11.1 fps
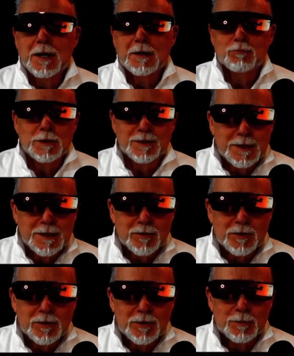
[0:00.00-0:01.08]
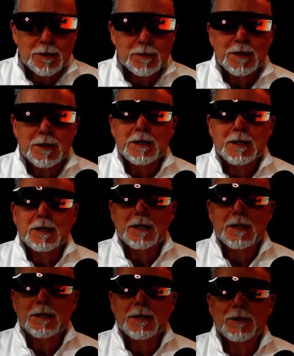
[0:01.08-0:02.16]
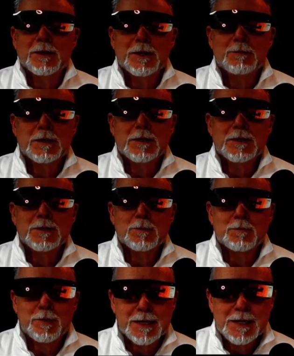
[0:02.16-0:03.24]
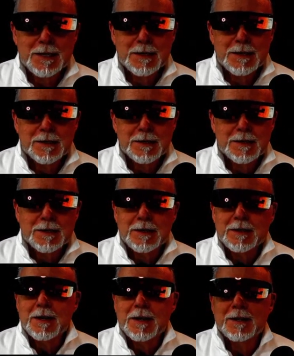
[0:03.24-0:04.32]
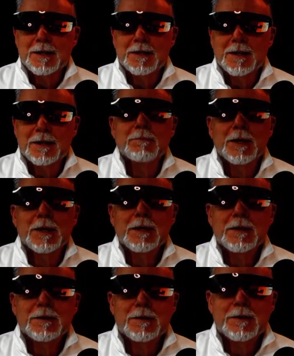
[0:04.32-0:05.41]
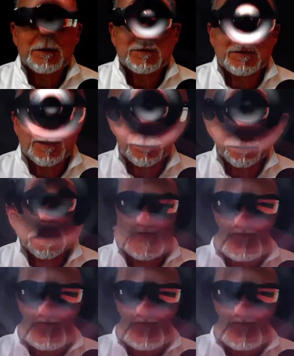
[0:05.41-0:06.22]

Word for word: We think it's a human. Uh, her name is Betty. And, and Betty, are you, are you there?